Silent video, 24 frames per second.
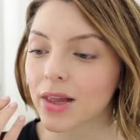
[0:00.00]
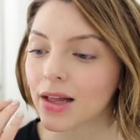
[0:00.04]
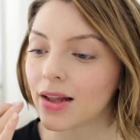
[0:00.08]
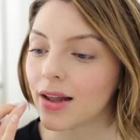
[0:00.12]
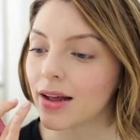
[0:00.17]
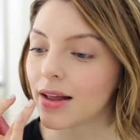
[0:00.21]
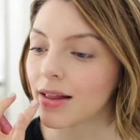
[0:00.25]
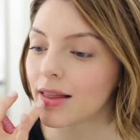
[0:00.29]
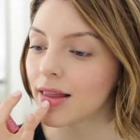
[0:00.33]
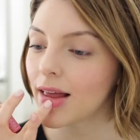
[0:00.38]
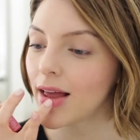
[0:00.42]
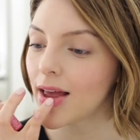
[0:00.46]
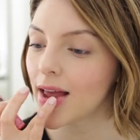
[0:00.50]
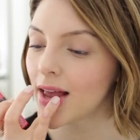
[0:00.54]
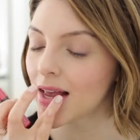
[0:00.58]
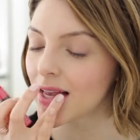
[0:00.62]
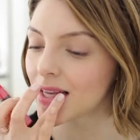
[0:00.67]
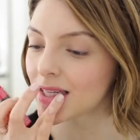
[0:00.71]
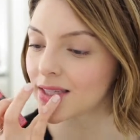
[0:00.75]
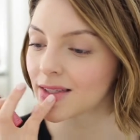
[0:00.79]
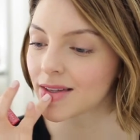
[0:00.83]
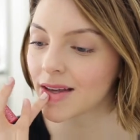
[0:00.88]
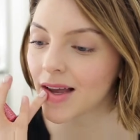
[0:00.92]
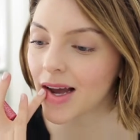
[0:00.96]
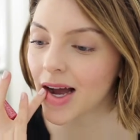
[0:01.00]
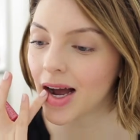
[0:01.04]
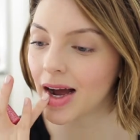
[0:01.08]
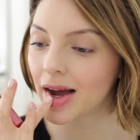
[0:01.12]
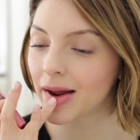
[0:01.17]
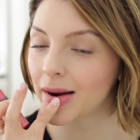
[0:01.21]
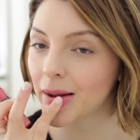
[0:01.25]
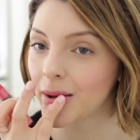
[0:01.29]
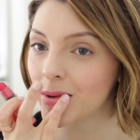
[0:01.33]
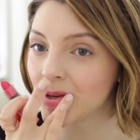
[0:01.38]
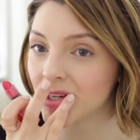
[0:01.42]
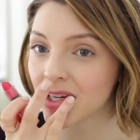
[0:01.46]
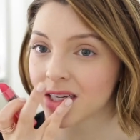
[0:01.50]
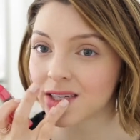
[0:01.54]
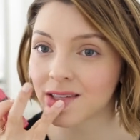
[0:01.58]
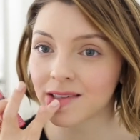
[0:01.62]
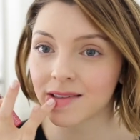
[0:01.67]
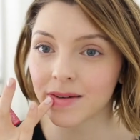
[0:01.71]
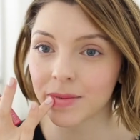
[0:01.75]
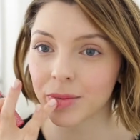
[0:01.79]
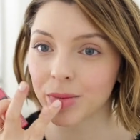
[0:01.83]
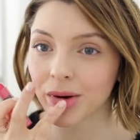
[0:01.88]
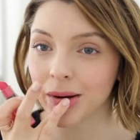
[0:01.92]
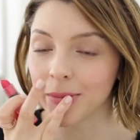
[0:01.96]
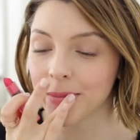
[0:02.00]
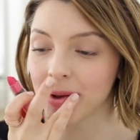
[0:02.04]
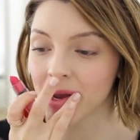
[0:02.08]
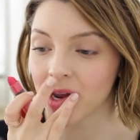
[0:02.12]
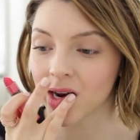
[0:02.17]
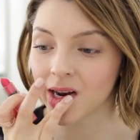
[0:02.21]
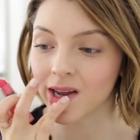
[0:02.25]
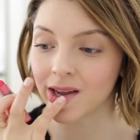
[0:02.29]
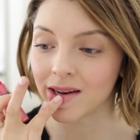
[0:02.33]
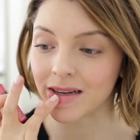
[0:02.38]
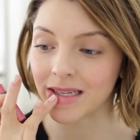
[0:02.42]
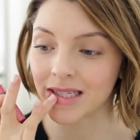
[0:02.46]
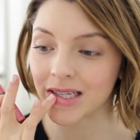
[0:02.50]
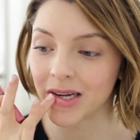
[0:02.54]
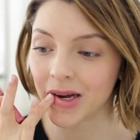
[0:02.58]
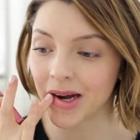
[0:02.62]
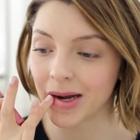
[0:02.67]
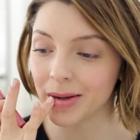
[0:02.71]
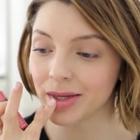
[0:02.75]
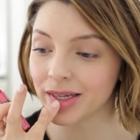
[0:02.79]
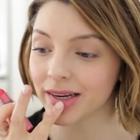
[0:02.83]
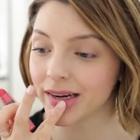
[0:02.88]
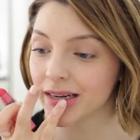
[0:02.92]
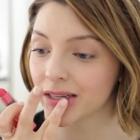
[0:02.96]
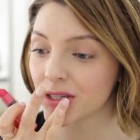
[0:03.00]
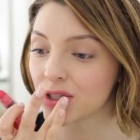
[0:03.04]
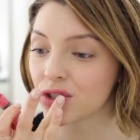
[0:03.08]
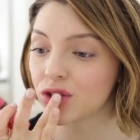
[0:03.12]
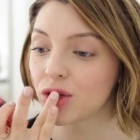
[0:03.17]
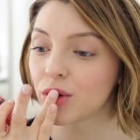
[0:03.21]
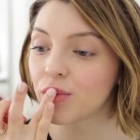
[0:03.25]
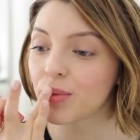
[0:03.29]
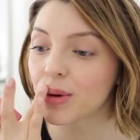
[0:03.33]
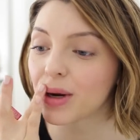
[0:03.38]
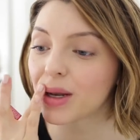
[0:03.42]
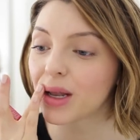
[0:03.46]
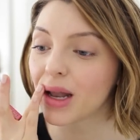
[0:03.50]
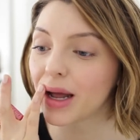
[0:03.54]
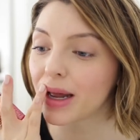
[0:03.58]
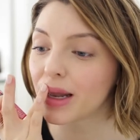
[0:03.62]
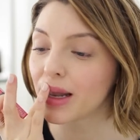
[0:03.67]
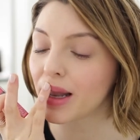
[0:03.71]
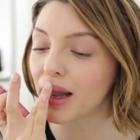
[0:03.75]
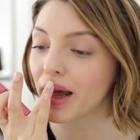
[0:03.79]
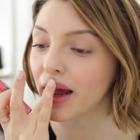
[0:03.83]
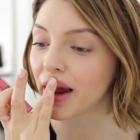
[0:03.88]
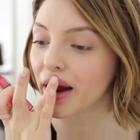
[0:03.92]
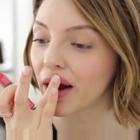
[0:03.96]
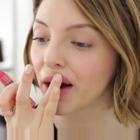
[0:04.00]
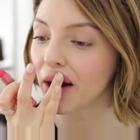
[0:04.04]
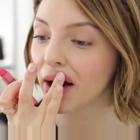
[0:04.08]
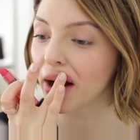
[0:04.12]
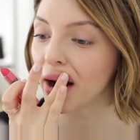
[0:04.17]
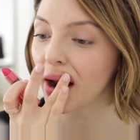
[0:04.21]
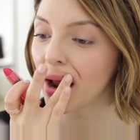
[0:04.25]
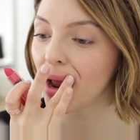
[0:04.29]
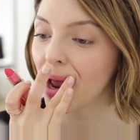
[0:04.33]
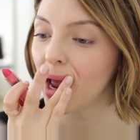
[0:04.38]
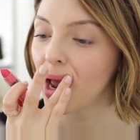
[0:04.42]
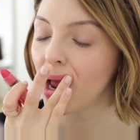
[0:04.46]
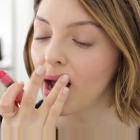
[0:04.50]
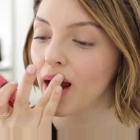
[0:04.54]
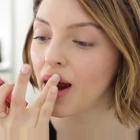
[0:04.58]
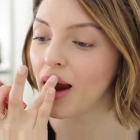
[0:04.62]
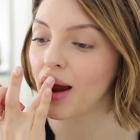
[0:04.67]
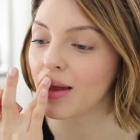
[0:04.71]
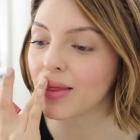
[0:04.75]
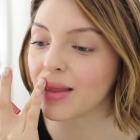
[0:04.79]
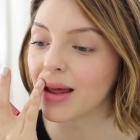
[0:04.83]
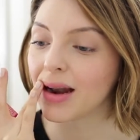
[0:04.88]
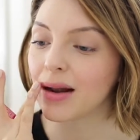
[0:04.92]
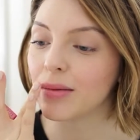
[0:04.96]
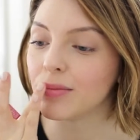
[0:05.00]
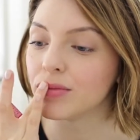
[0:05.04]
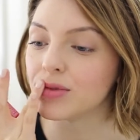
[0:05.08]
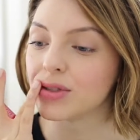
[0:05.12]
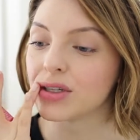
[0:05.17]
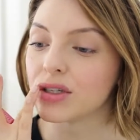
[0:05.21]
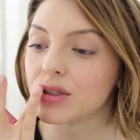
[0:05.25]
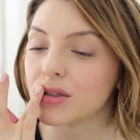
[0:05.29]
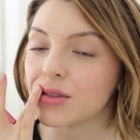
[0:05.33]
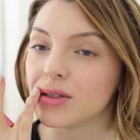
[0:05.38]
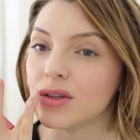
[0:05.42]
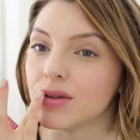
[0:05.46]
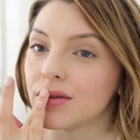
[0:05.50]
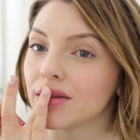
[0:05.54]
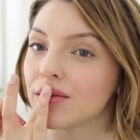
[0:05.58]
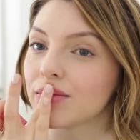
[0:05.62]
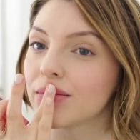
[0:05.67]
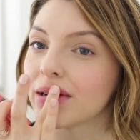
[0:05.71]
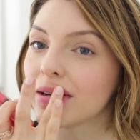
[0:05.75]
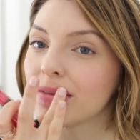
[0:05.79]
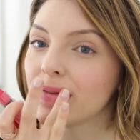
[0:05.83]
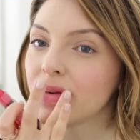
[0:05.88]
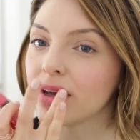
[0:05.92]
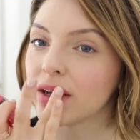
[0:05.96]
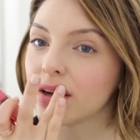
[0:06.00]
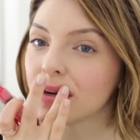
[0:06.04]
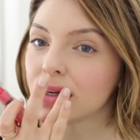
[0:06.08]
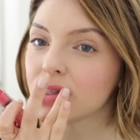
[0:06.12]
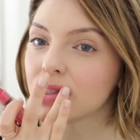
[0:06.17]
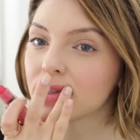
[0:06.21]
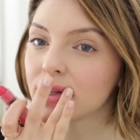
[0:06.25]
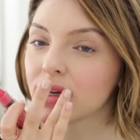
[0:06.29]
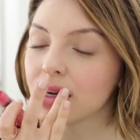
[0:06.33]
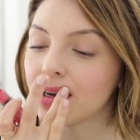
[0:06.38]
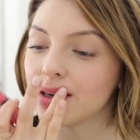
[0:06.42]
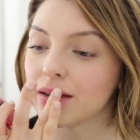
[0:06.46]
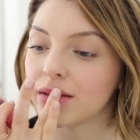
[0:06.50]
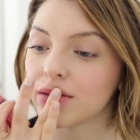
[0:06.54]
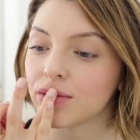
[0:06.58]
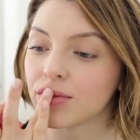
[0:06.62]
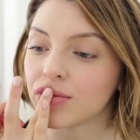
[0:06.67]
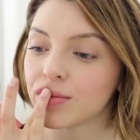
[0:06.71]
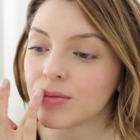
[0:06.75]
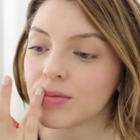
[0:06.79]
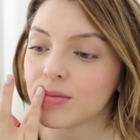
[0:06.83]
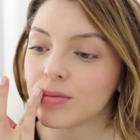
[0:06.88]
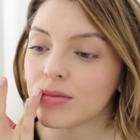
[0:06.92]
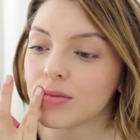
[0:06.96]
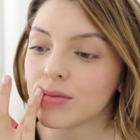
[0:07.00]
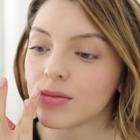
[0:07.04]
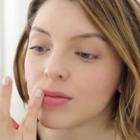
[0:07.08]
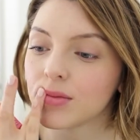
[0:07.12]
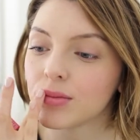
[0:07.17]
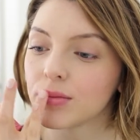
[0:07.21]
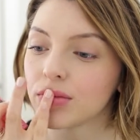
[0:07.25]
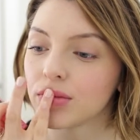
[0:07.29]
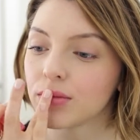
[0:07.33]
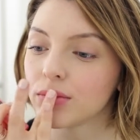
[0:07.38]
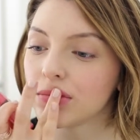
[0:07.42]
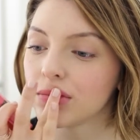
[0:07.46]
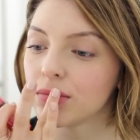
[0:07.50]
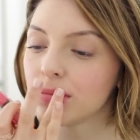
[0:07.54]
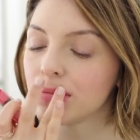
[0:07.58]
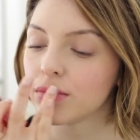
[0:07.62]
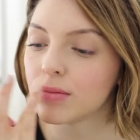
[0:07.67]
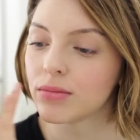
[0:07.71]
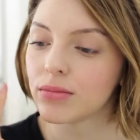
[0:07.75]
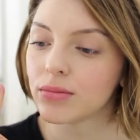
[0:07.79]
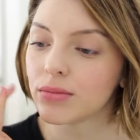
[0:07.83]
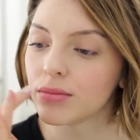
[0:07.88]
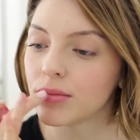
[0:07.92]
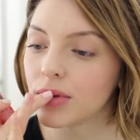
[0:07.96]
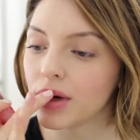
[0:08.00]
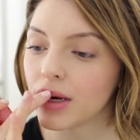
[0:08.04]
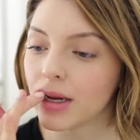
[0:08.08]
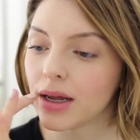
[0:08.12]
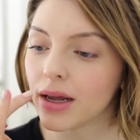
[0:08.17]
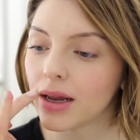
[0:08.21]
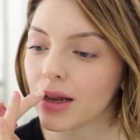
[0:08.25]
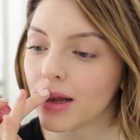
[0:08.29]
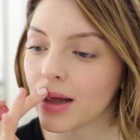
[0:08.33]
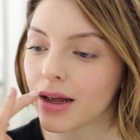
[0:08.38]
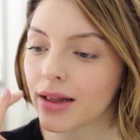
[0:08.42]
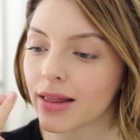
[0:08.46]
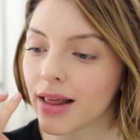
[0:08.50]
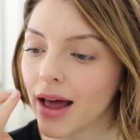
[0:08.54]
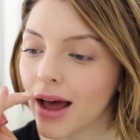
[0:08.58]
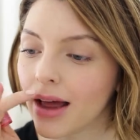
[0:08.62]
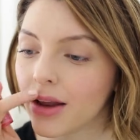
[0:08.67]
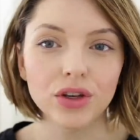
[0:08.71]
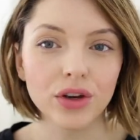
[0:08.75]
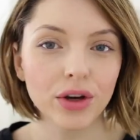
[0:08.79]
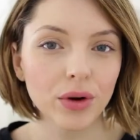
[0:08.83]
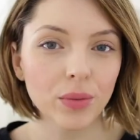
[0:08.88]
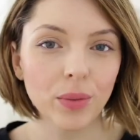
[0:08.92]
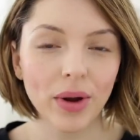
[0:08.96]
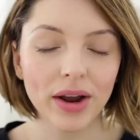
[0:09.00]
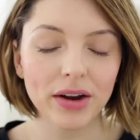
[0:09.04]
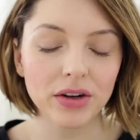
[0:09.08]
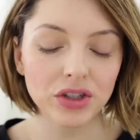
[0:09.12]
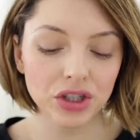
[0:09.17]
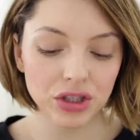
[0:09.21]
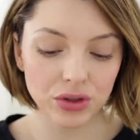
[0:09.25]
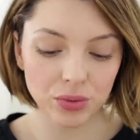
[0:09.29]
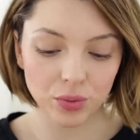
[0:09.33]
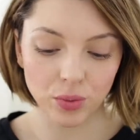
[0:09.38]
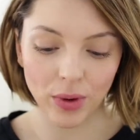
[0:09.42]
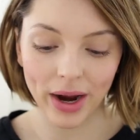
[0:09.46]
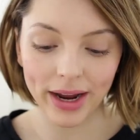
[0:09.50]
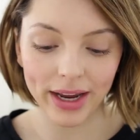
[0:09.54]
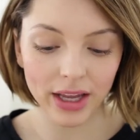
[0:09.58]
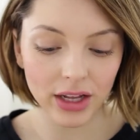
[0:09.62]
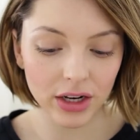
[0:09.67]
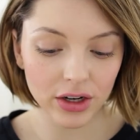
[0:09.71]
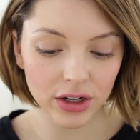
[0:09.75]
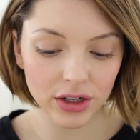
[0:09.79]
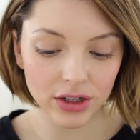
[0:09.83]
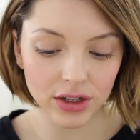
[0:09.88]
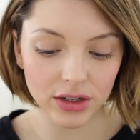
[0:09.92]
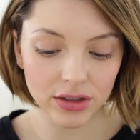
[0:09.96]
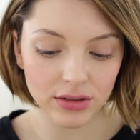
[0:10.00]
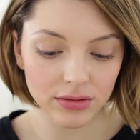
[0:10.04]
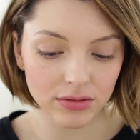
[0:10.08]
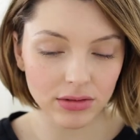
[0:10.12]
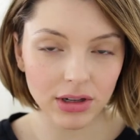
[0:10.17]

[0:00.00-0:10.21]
like this, and I'm just rubbing it in. So I did a super light layer, and then I'm just using my finger to kind of put it in like that. You could wear just regular